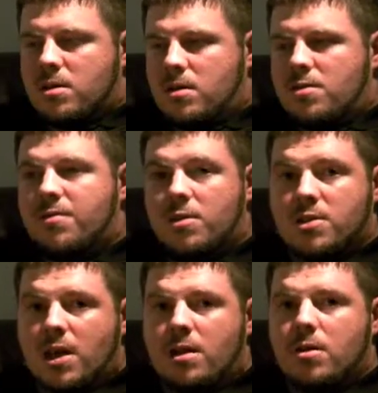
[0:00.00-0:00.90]
You know, as far
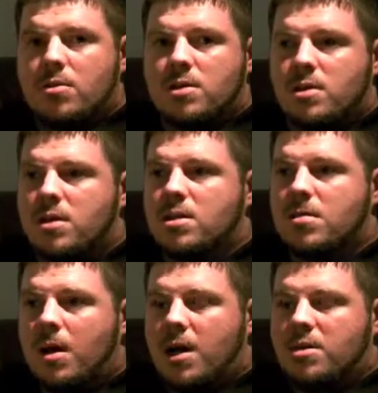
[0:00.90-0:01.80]
as that goes, at least
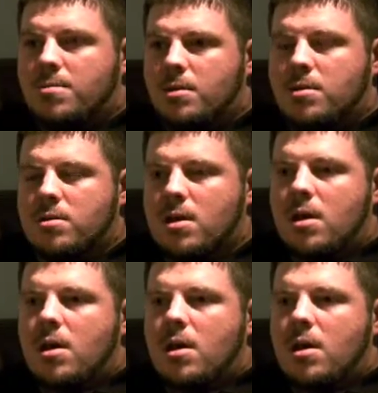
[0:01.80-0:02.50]
in my experience.